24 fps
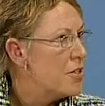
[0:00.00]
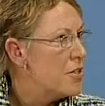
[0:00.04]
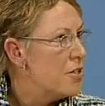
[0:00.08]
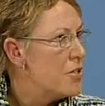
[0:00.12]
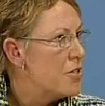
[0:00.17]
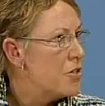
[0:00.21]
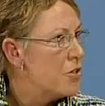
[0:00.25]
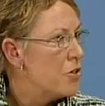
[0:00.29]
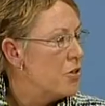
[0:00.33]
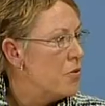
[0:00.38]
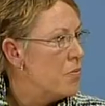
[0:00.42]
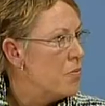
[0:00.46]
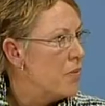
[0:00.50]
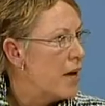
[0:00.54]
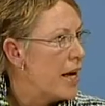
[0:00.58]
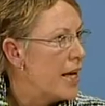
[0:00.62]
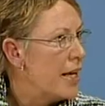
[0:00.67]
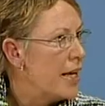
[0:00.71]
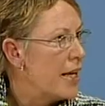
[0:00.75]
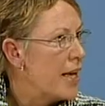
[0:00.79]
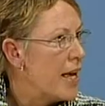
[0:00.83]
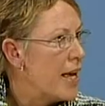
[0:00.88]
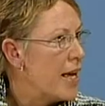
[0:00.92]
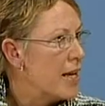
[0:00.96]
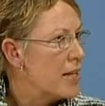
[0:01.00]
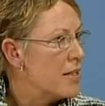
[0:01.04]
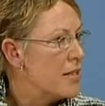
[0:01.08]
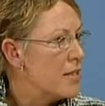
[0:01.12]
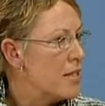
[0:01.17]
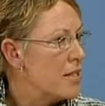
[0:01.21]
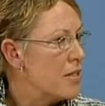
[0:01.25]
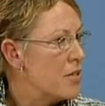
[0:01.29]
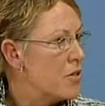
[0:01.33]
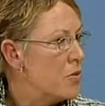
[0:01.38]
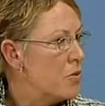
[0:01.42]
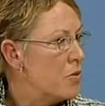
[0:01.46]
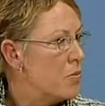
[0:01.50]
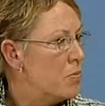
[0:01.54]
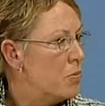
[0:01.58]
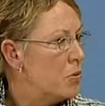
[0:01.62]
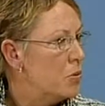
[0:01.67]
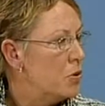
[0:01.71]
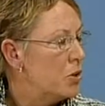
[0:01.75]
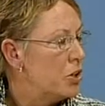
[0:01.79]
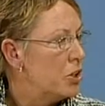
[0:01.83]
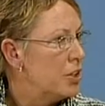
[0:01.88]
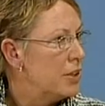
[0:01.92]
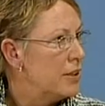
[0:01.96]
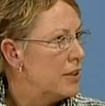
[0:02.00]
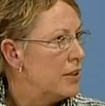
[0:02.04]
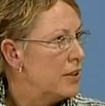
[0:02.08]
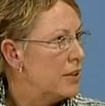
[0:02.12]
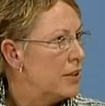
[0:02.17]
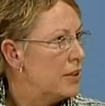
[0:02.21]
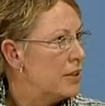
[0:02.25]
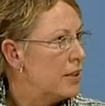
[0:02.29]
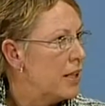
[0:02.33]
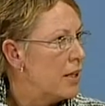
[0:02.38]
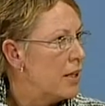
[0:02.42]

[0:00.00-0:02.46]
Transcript: to make access to abortions